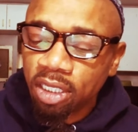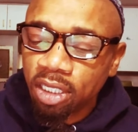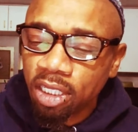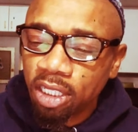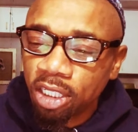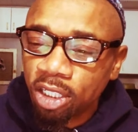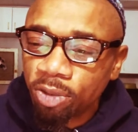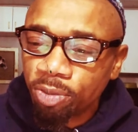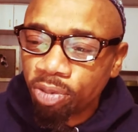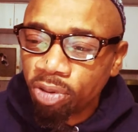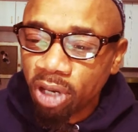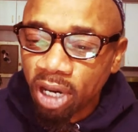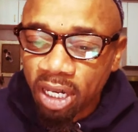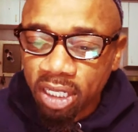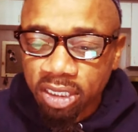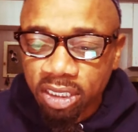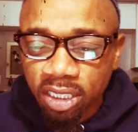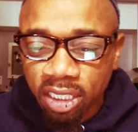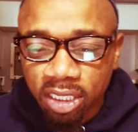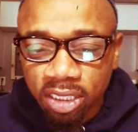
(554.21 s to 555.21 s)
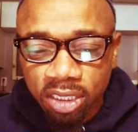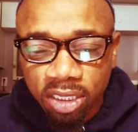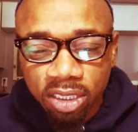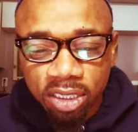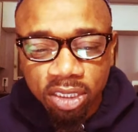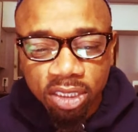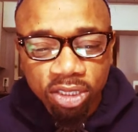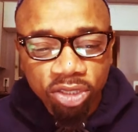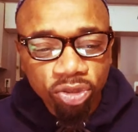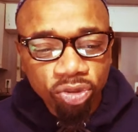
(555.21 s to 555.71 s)
in the process of
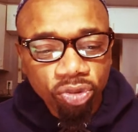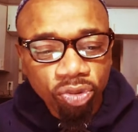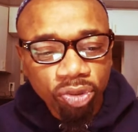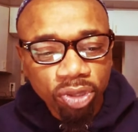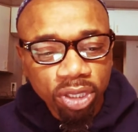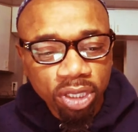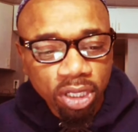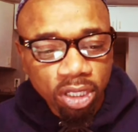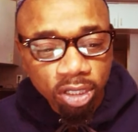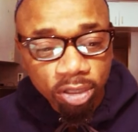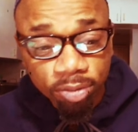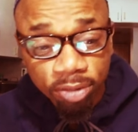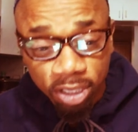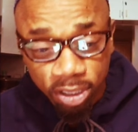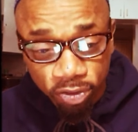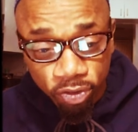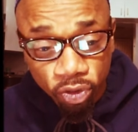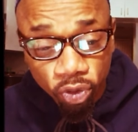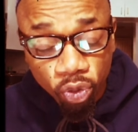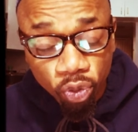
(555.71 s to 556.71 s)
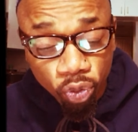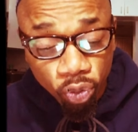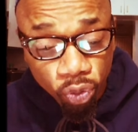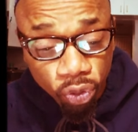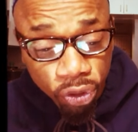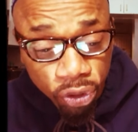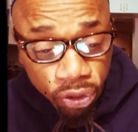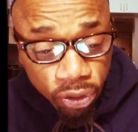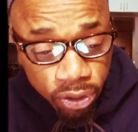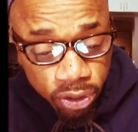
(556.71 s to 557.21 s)
the story, um, if you
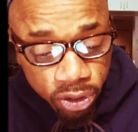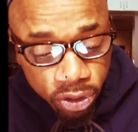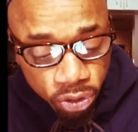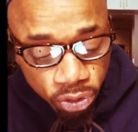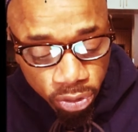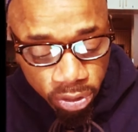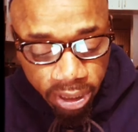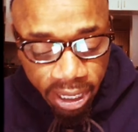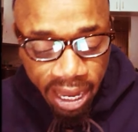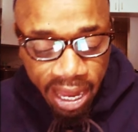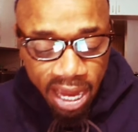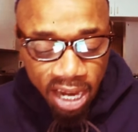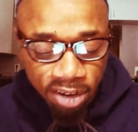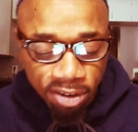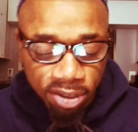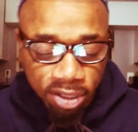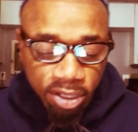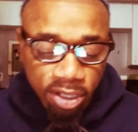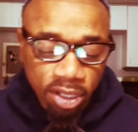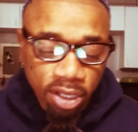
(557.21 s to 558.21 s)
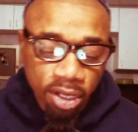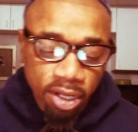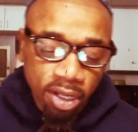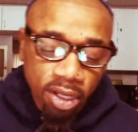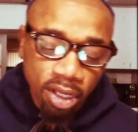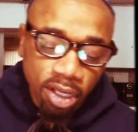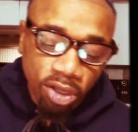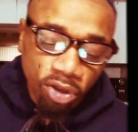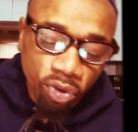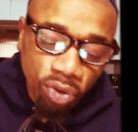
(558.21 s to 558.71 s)
read the story accurately,
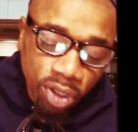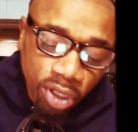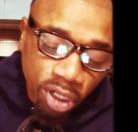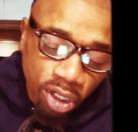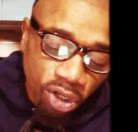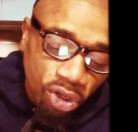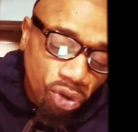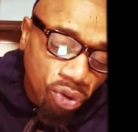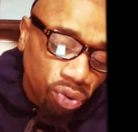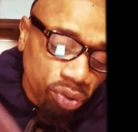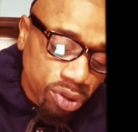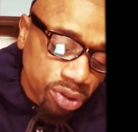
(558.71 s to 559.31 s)
you can go